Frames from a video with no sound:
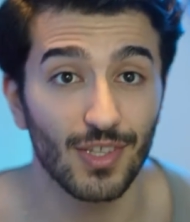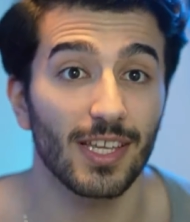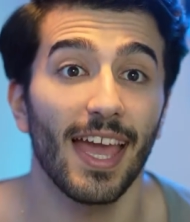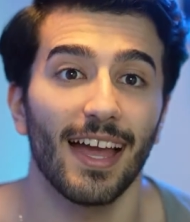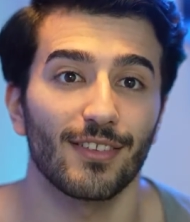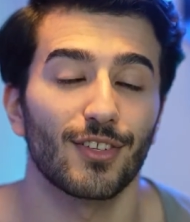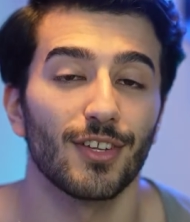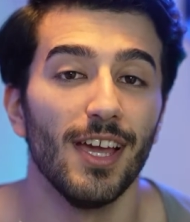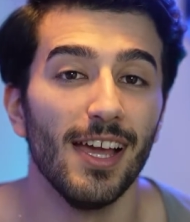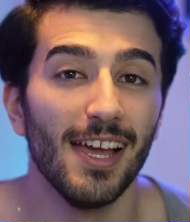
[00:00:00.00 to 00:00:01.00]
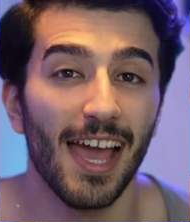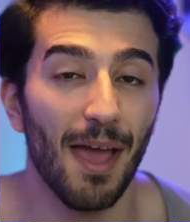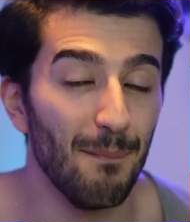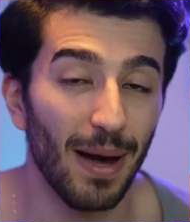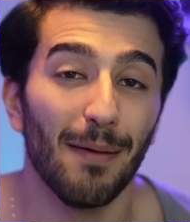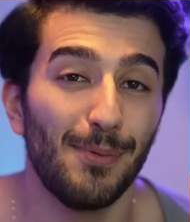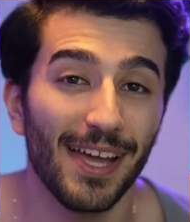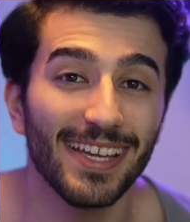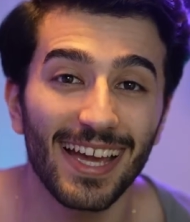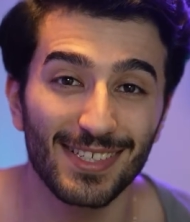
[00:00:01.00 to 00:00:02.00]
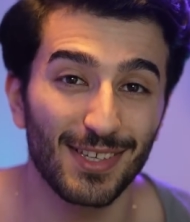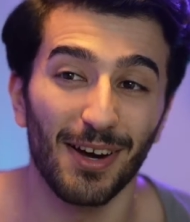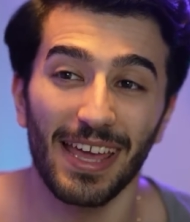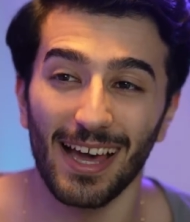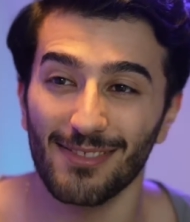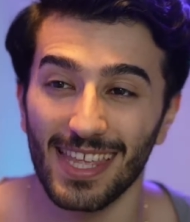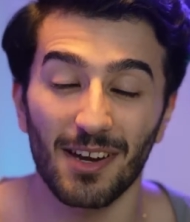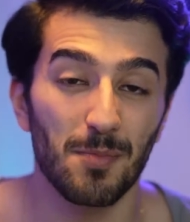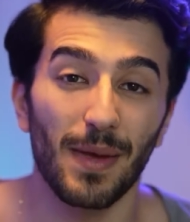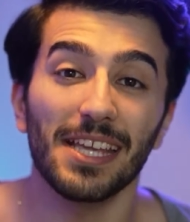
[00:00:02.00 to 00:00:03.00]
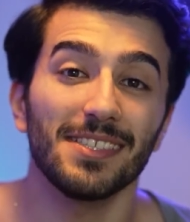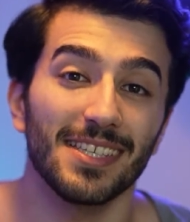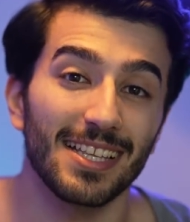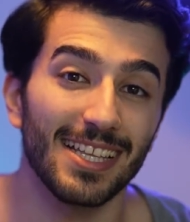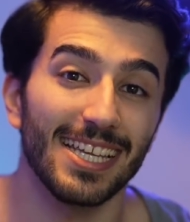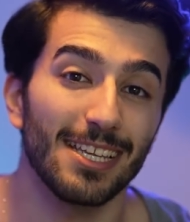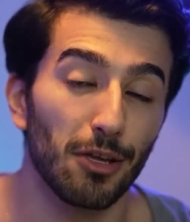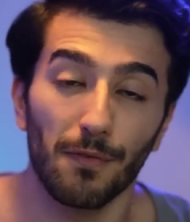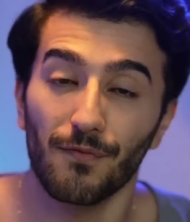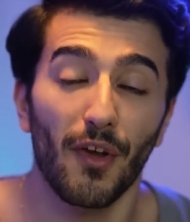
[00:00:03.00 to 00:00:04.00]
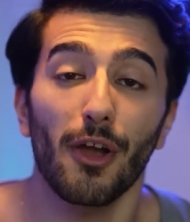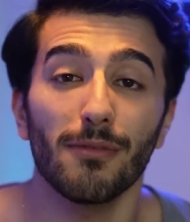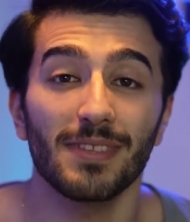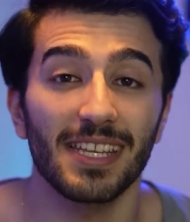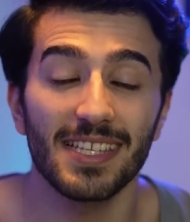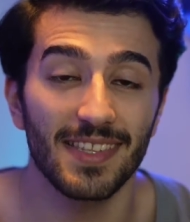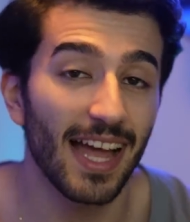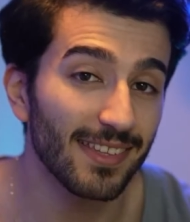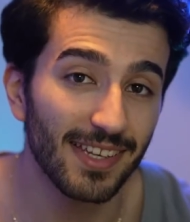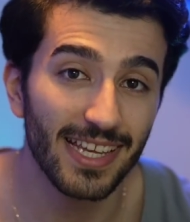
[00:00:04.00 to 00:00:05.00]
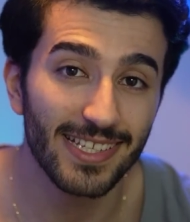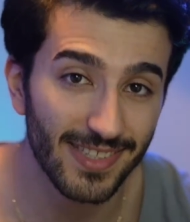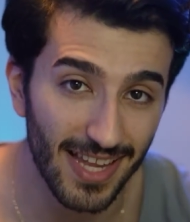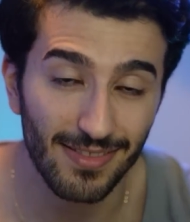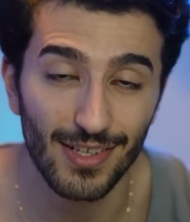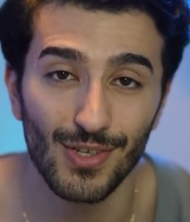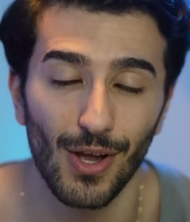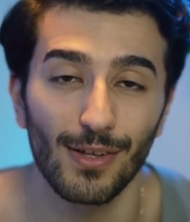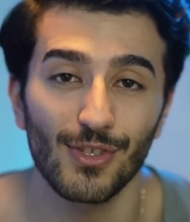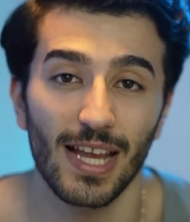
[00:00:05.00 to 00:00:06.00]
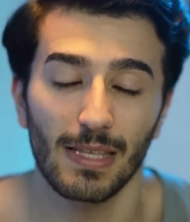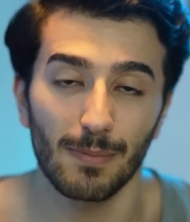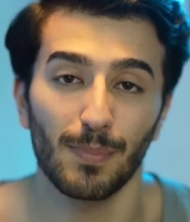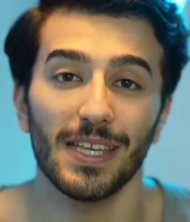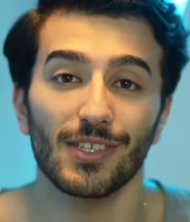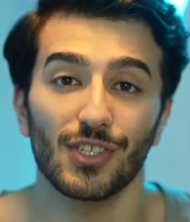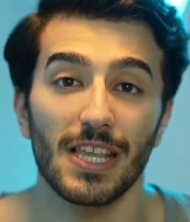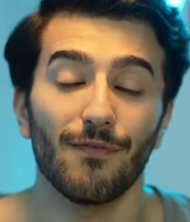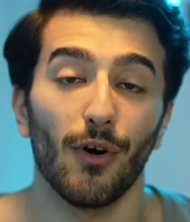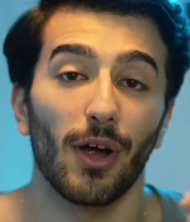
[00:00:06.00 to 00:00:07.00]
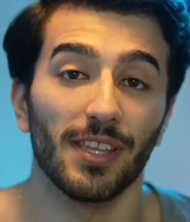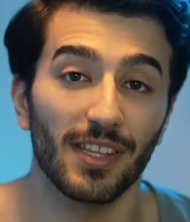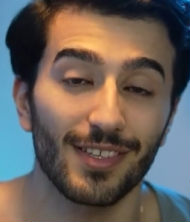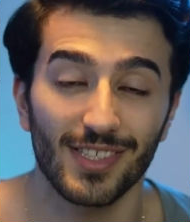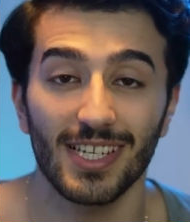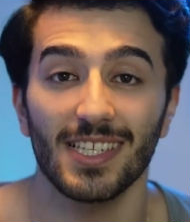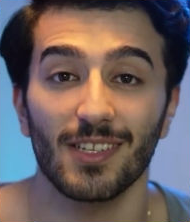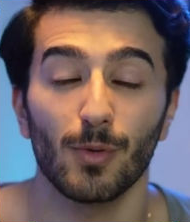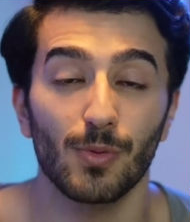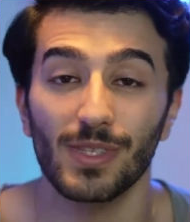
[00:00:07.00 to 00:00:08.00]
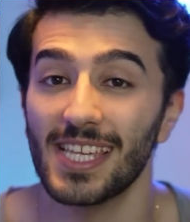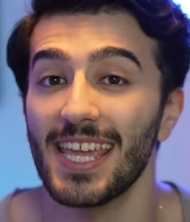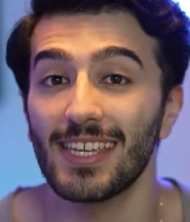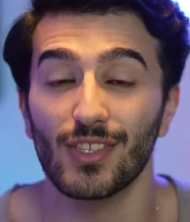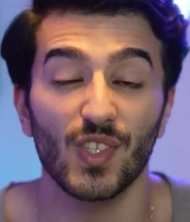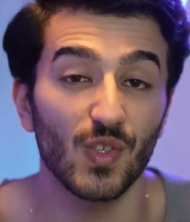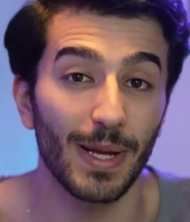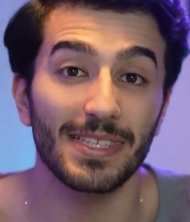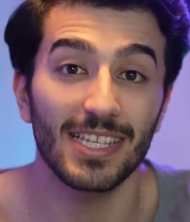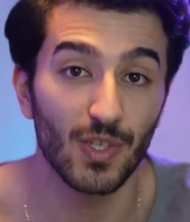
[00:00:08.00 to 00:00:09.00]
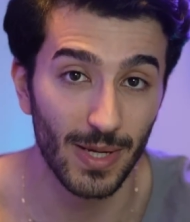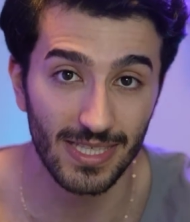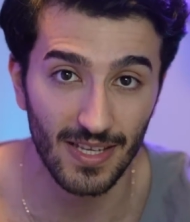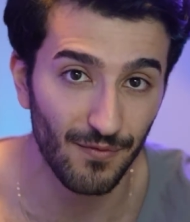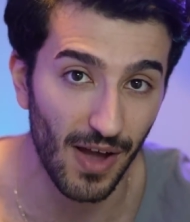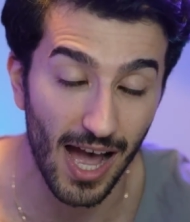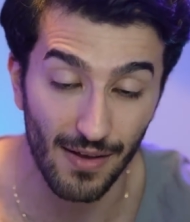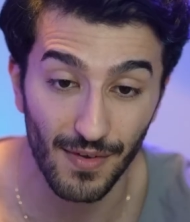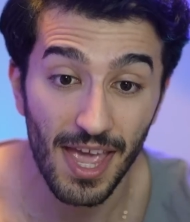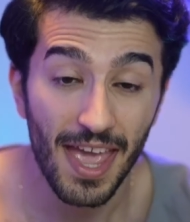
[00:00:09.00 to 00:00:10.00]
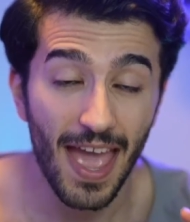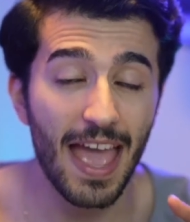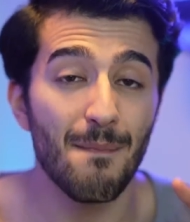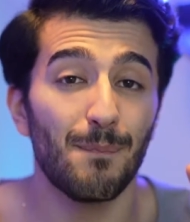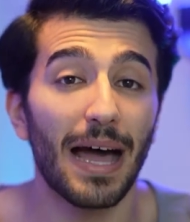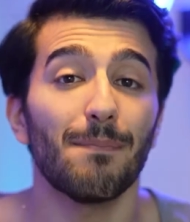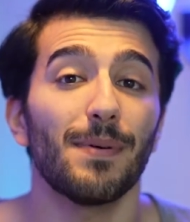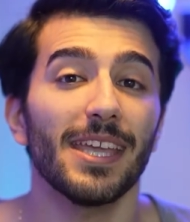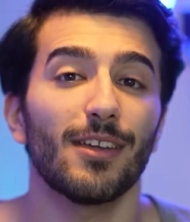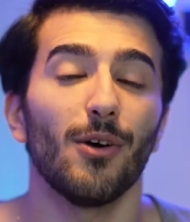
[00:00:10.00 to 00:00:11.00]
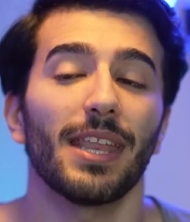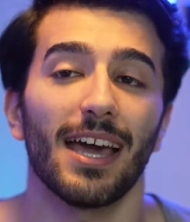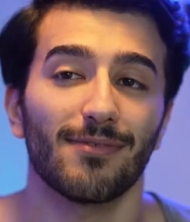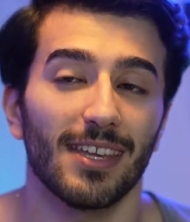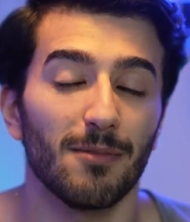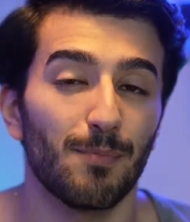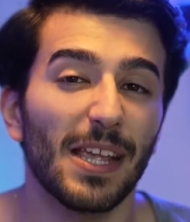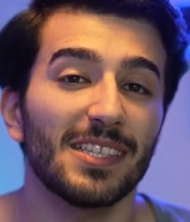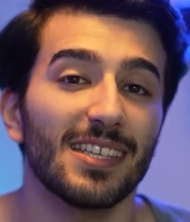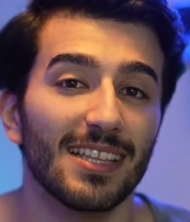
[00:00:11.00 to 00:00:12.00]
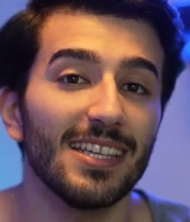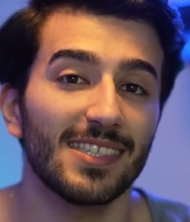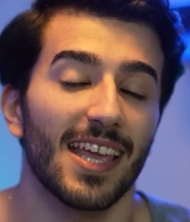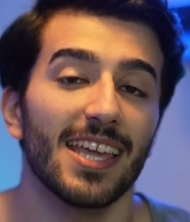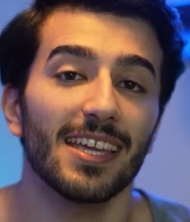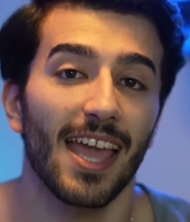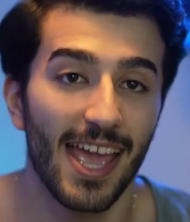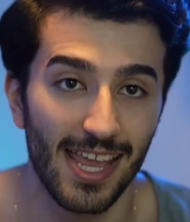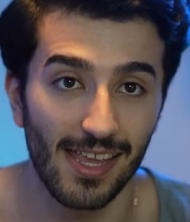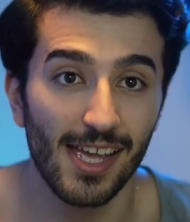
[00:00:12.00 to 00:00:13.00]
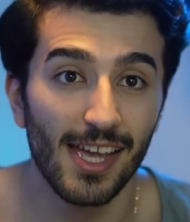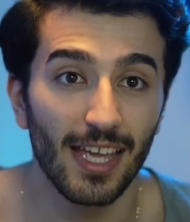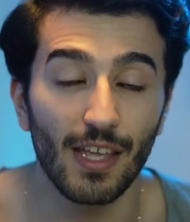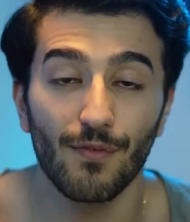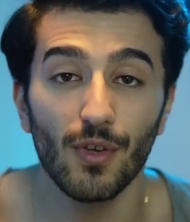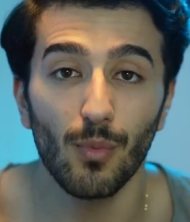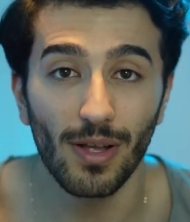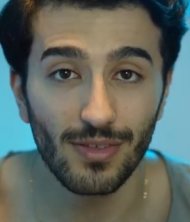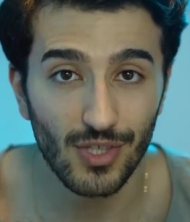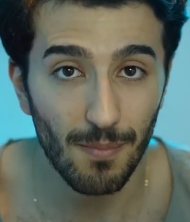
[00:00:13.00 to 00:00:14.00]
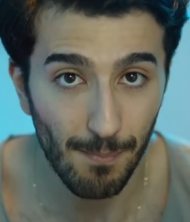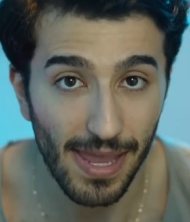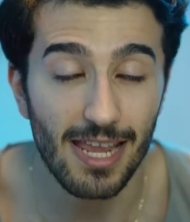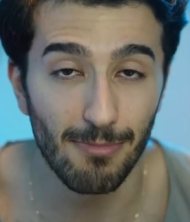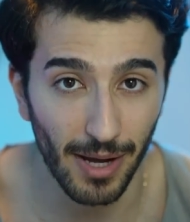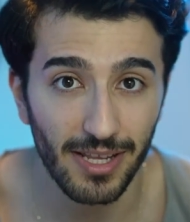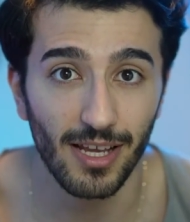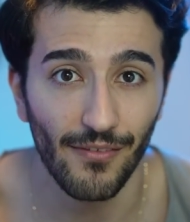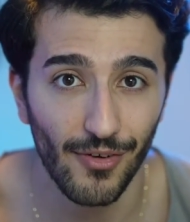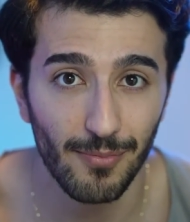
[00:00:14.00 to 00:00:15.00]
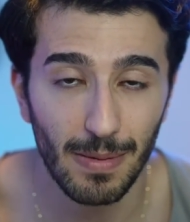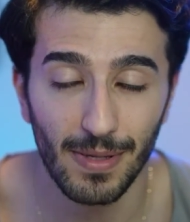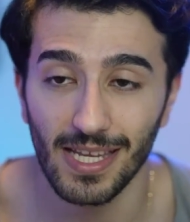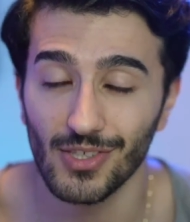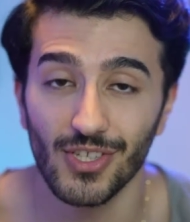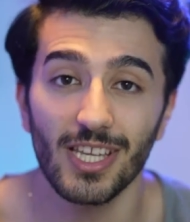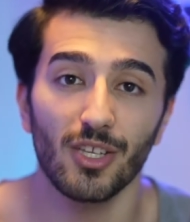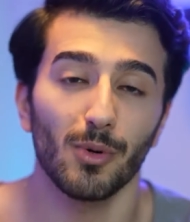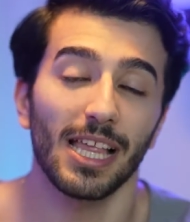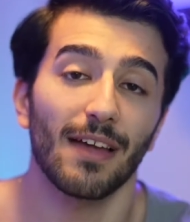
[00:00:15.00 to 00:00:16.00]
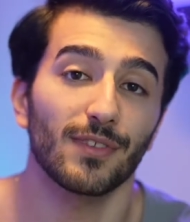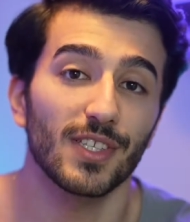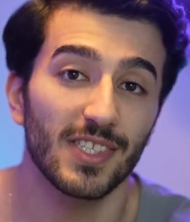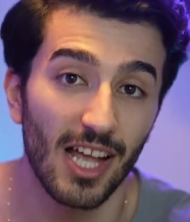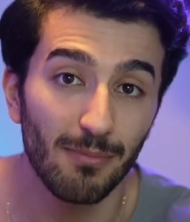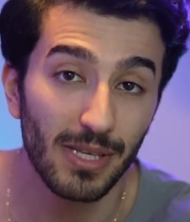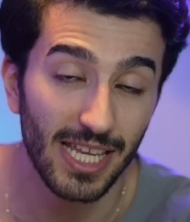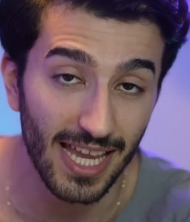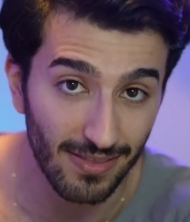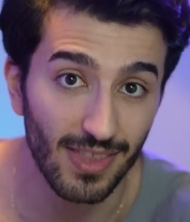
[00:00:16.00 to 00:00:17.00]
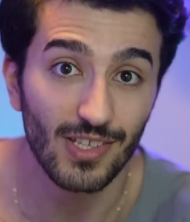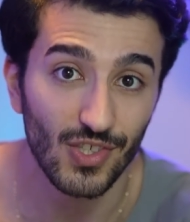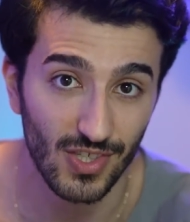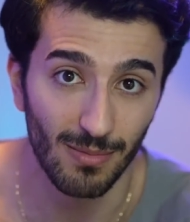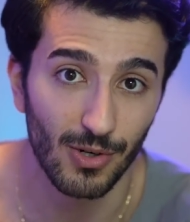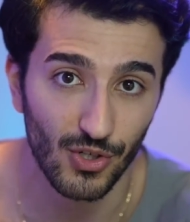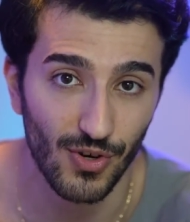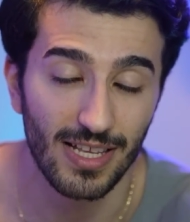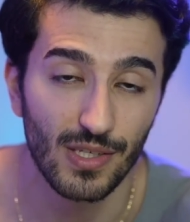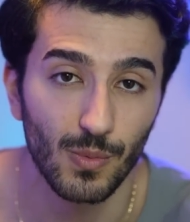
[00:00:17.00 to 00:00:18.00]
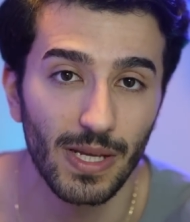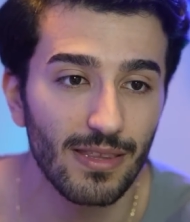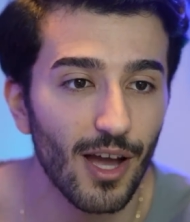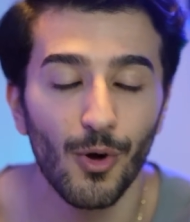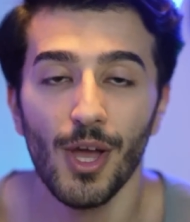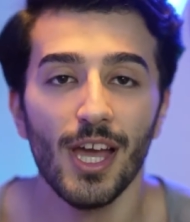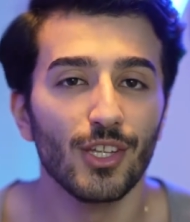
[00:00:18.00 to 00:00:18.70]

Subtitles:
the catch. Mbappe has gone out there and basically confirmed that he's not going to extend this contract at PSG for another season, which would take it to 2025. Mbappe going out there and basically saying, hey, if you want to make money off of me, PSG, you will have to sell me in this summer transfer window.